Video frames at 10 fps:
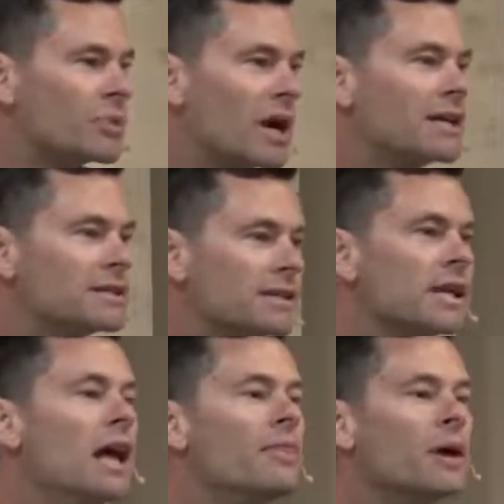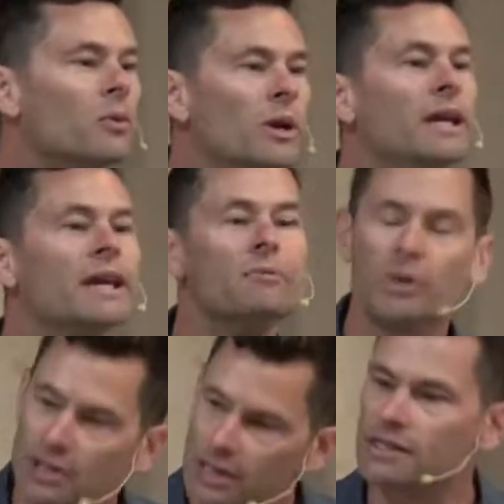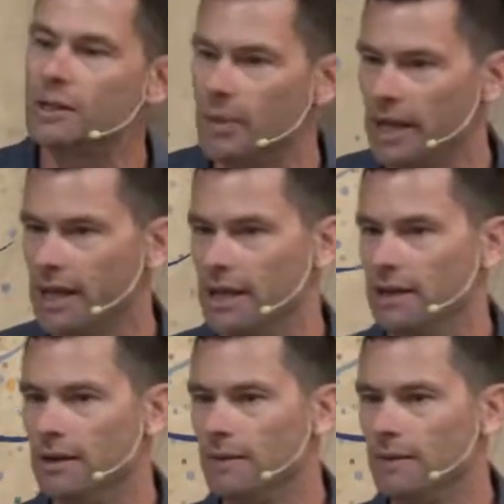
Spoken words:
process that we can participate in.